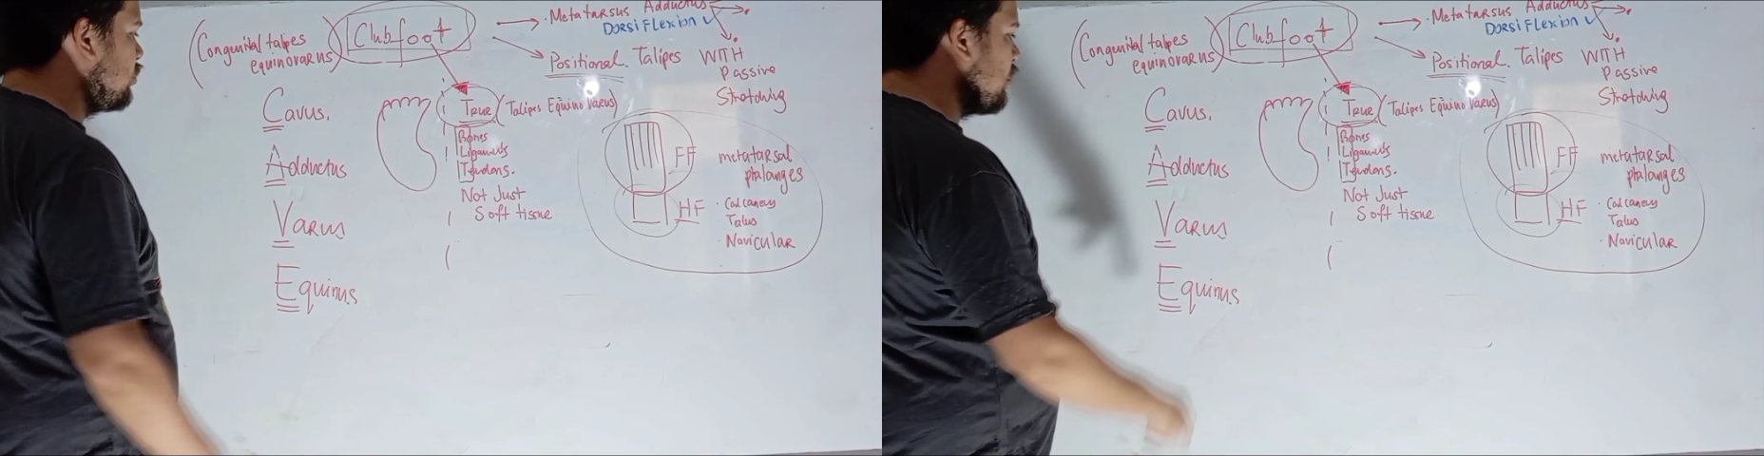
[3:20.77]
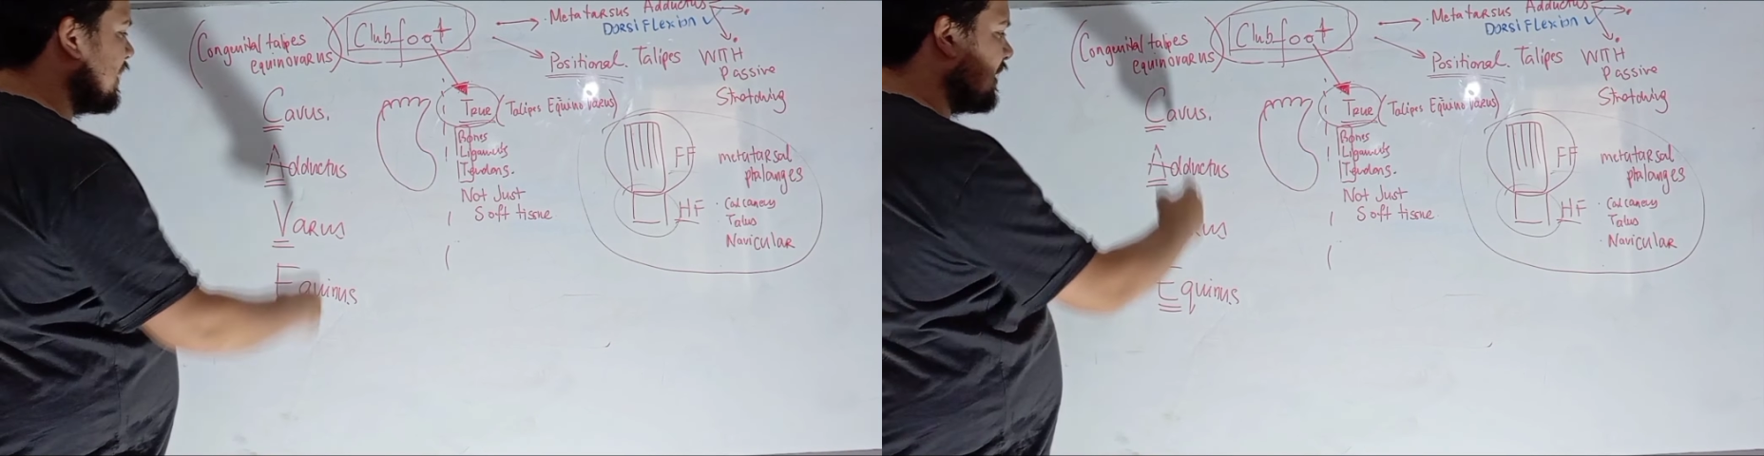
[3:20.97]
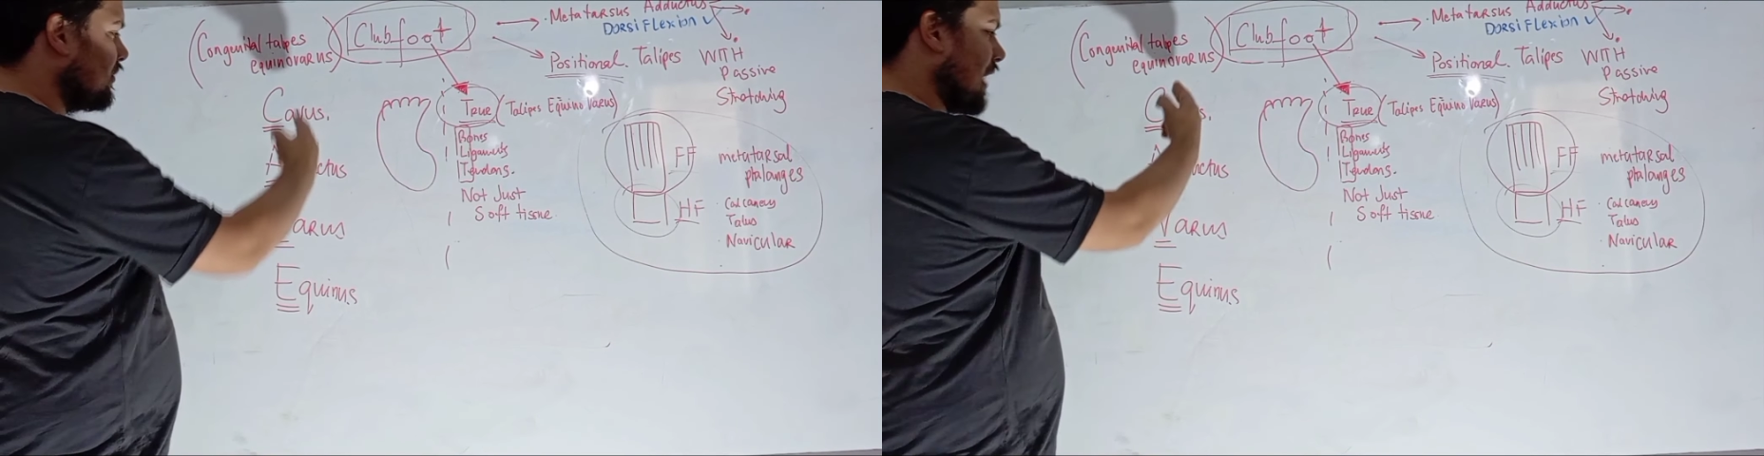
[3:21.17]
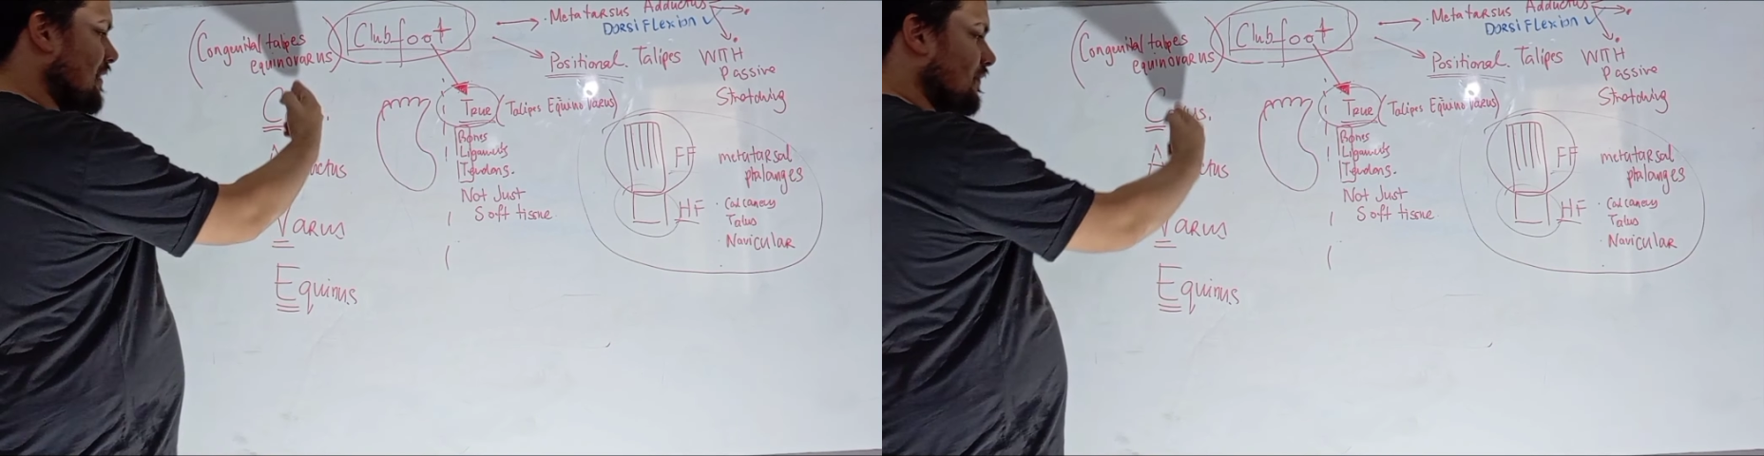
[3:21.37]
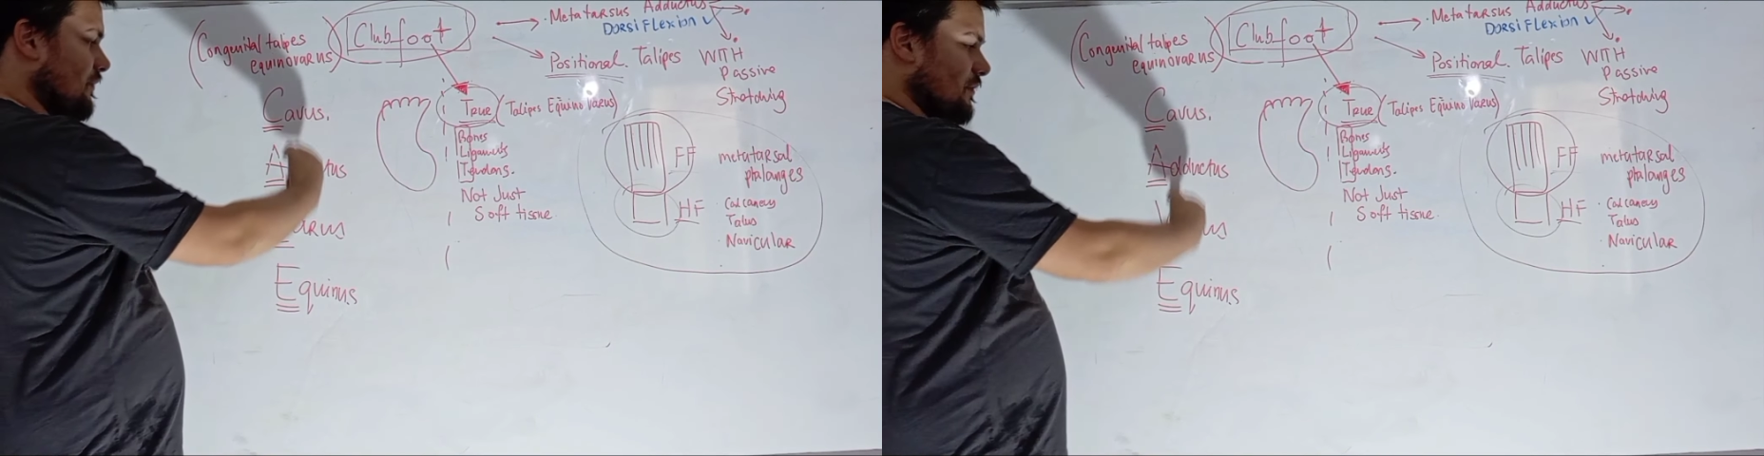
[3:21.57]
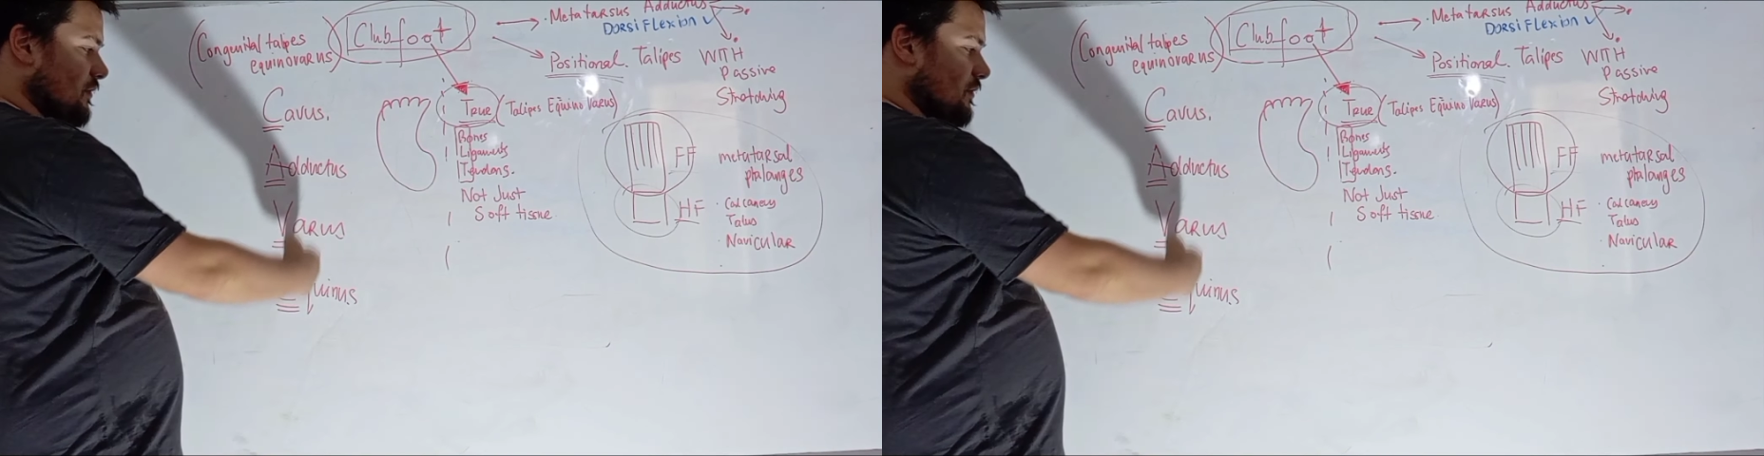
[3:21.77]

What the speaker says: Do we need to have